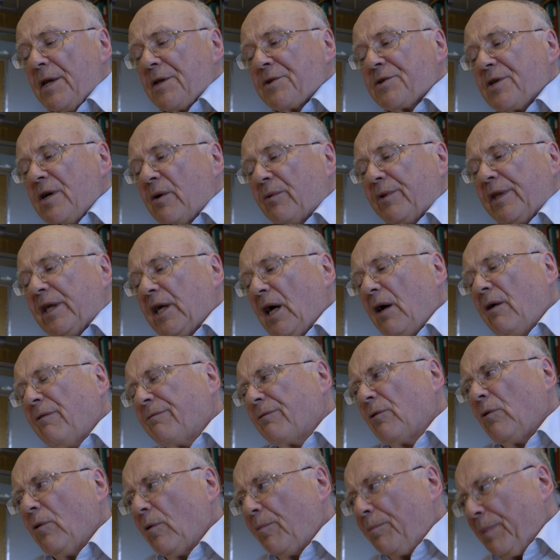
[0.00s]
So the
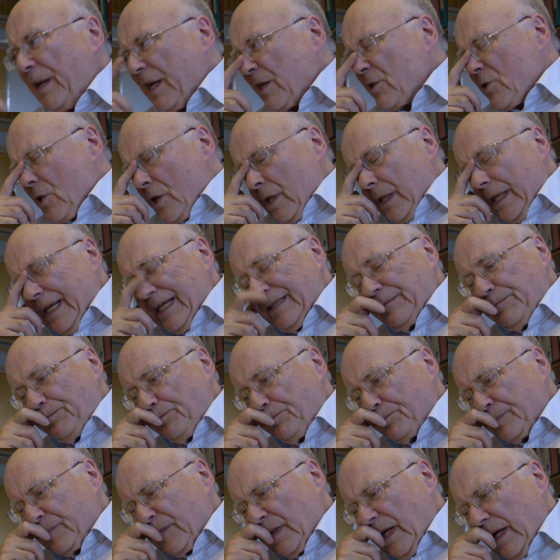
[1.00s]
overall picture
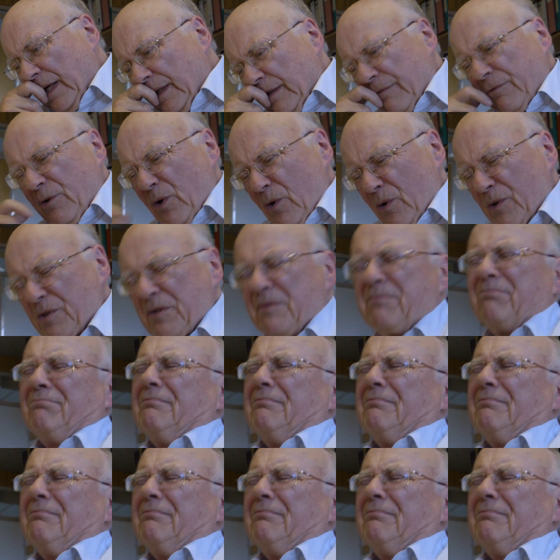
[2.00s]
then, and of course